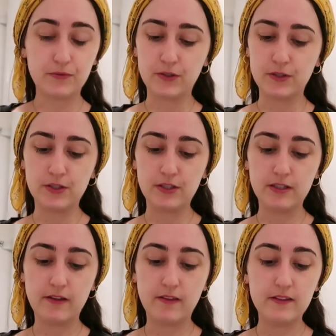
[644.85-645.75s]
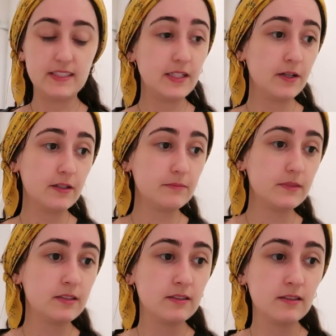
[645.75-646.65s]
For
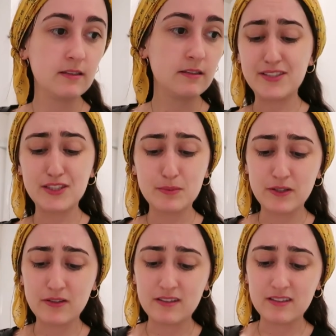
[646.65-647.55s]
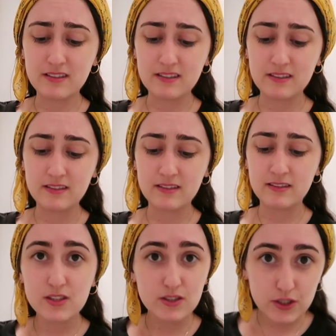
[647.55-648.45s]
serum, I just put on
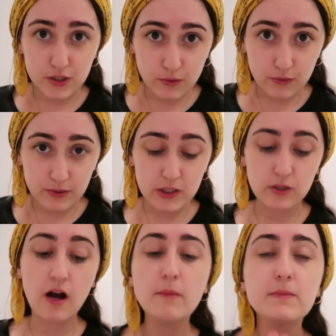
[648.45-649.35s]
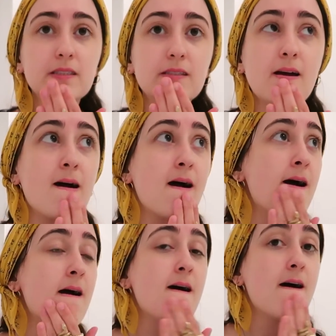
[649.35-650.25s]
2-3 drops.
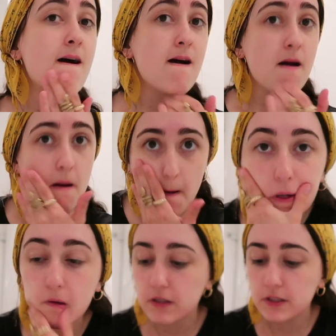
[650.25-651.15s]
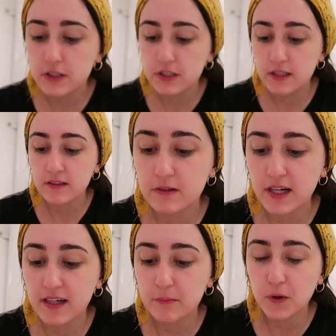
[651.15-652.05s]
Put it on your skin.
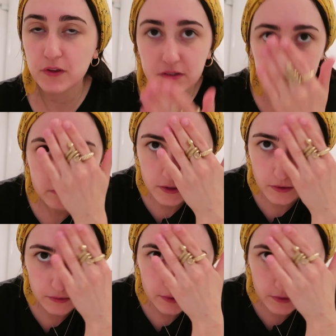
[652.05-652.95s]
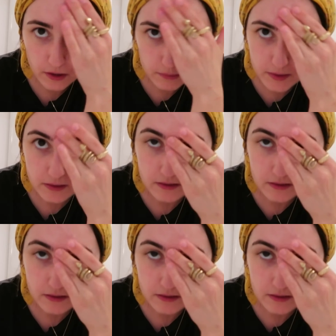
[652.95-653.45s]
Okay, more than 2-3 drops.